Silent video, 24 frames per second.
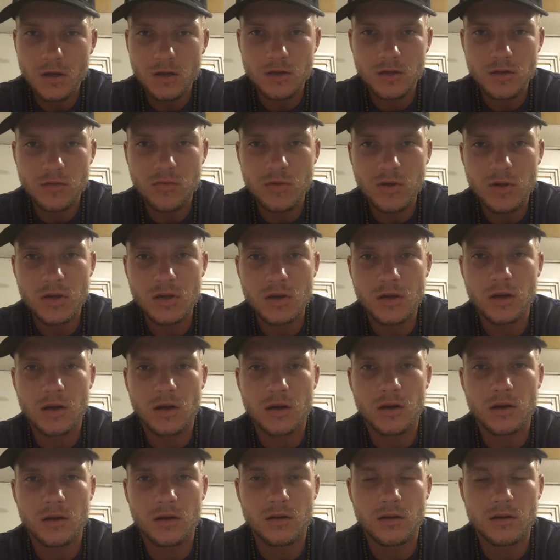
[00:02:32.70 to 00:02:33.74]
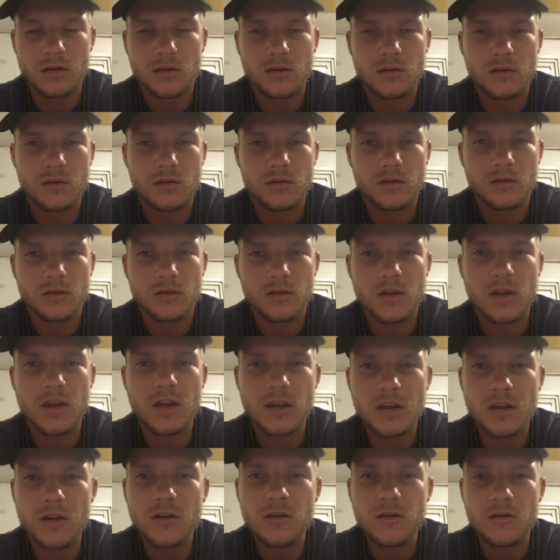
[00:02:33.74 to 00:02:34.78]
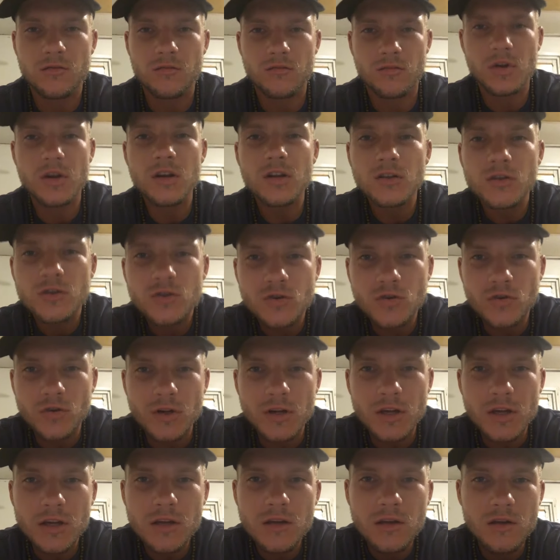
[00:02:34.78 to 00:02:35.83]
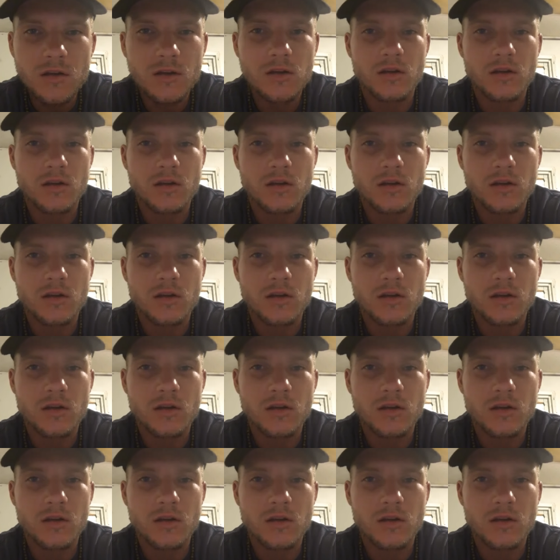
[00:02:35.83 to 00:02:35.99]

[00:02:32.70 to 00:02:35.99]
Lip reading: to be in ministry.